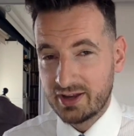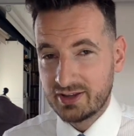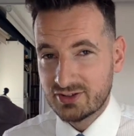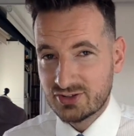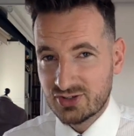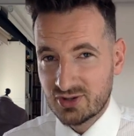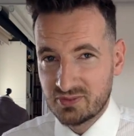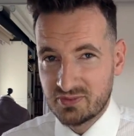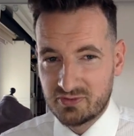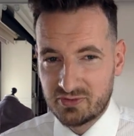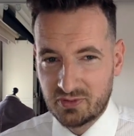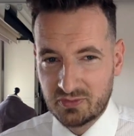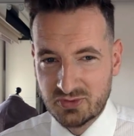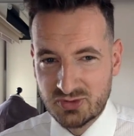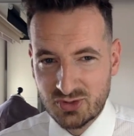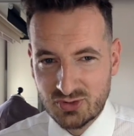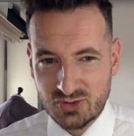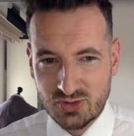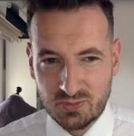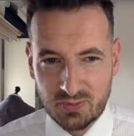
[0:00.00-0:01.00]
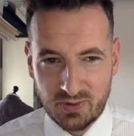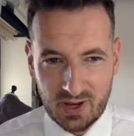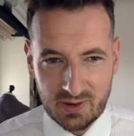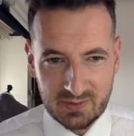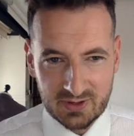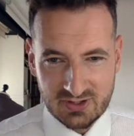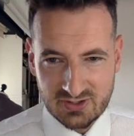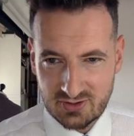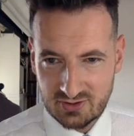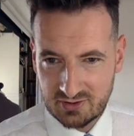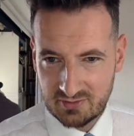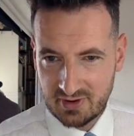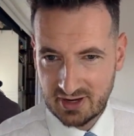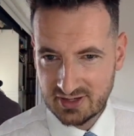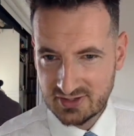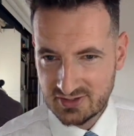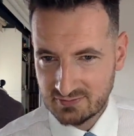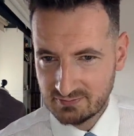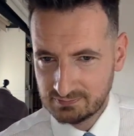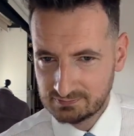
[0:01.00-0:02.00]
in something from Suit Supply because they're
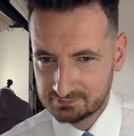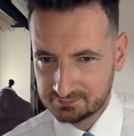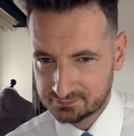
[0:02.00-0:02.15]
amazing.